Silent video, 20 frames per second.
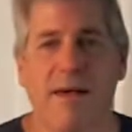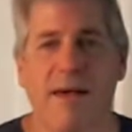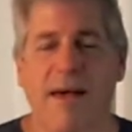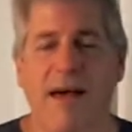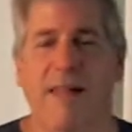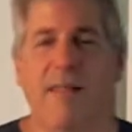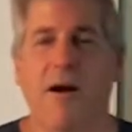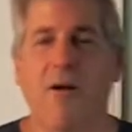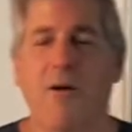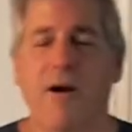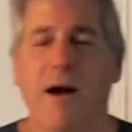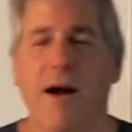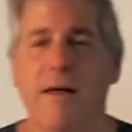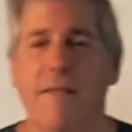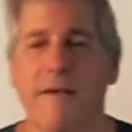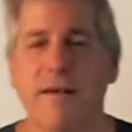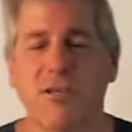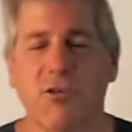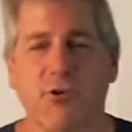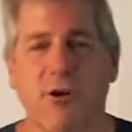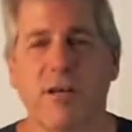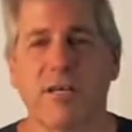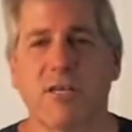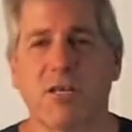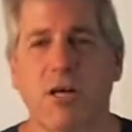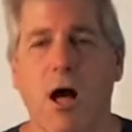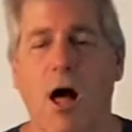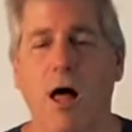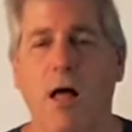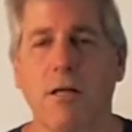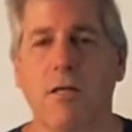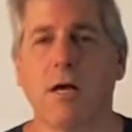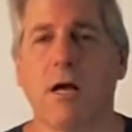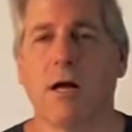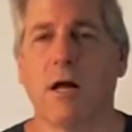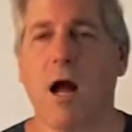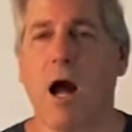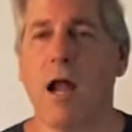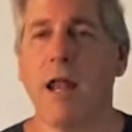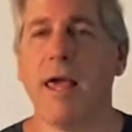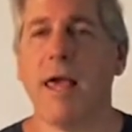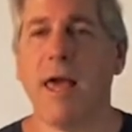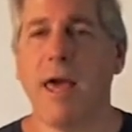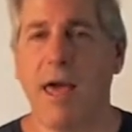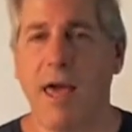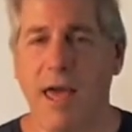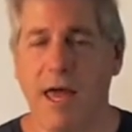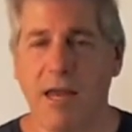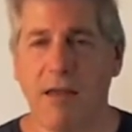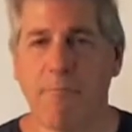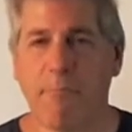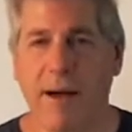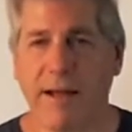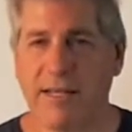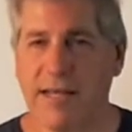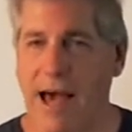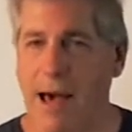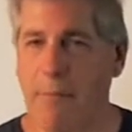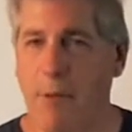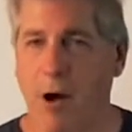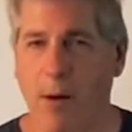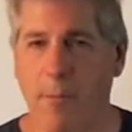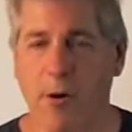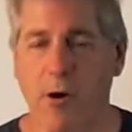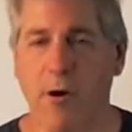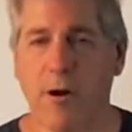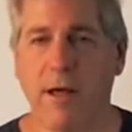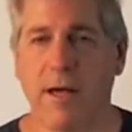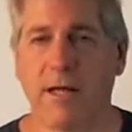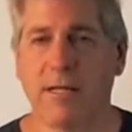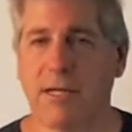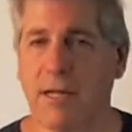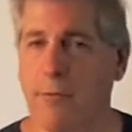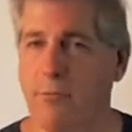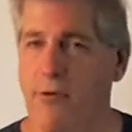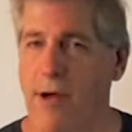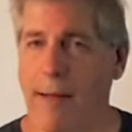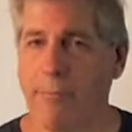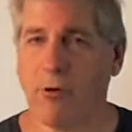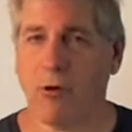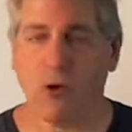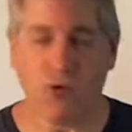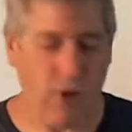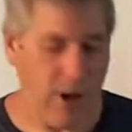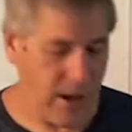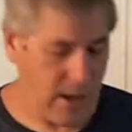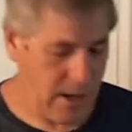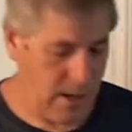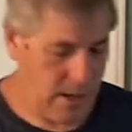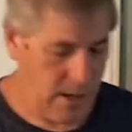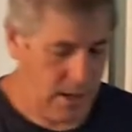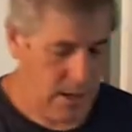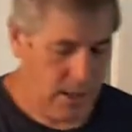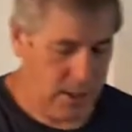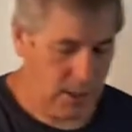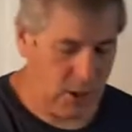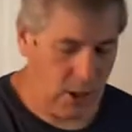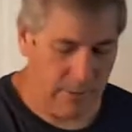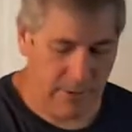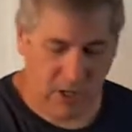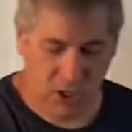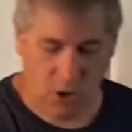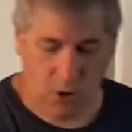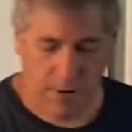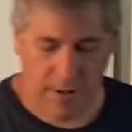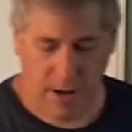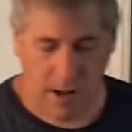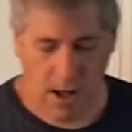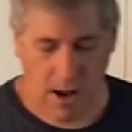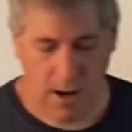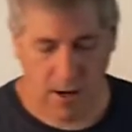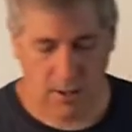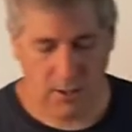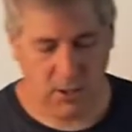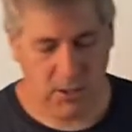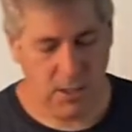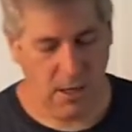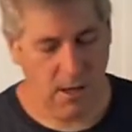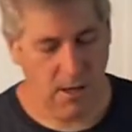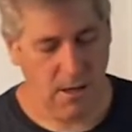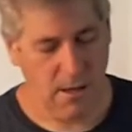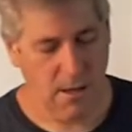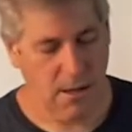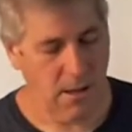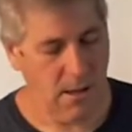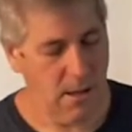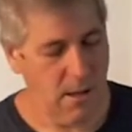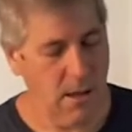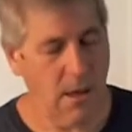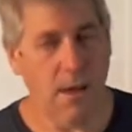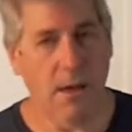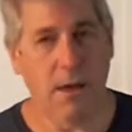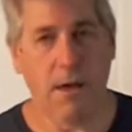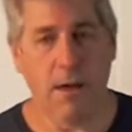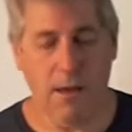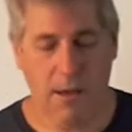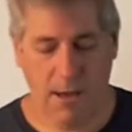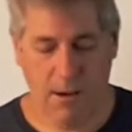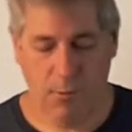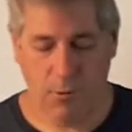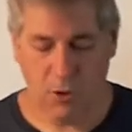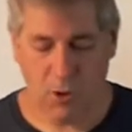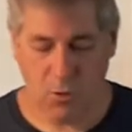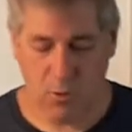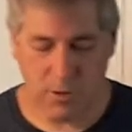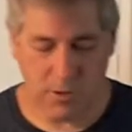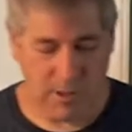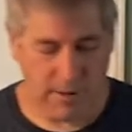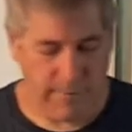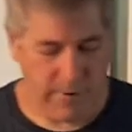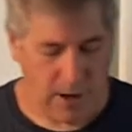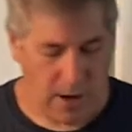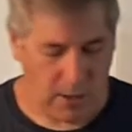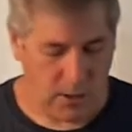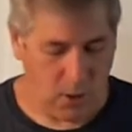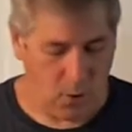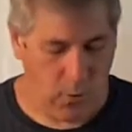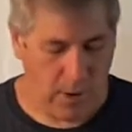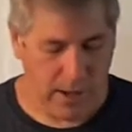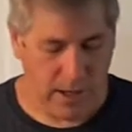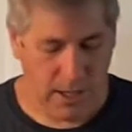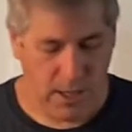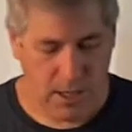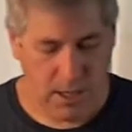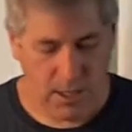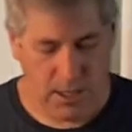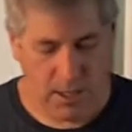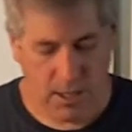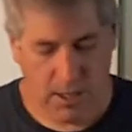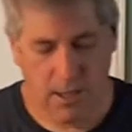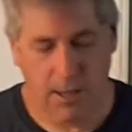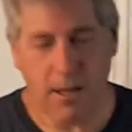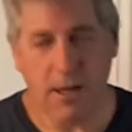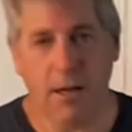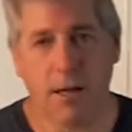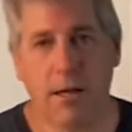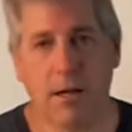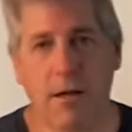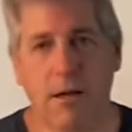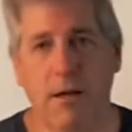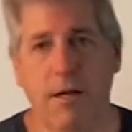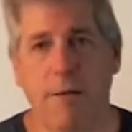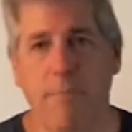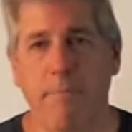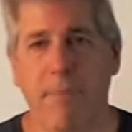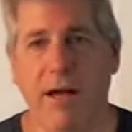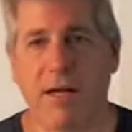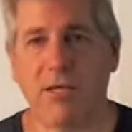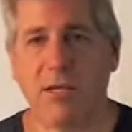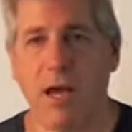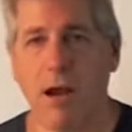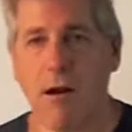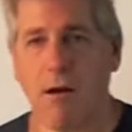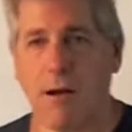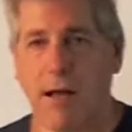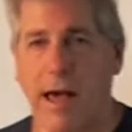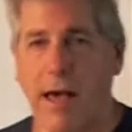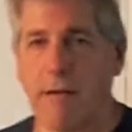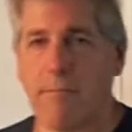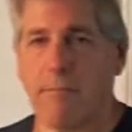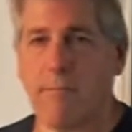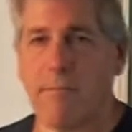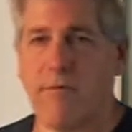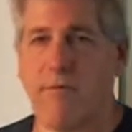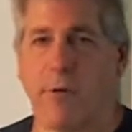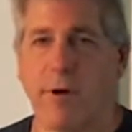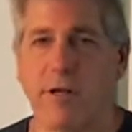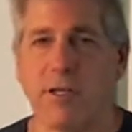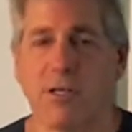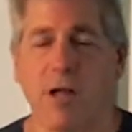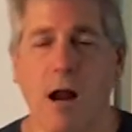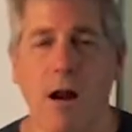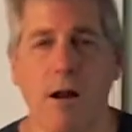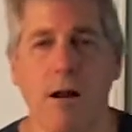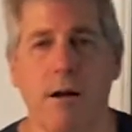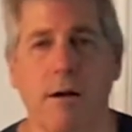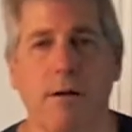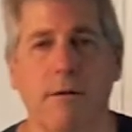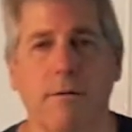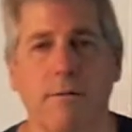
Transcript: Hello, uh, this trick is called Cutting In by Tom Hubbard. It's an impromptu trick, so let me show the cards. And what we'll do is give the cards a quick mix here, okay, before you start.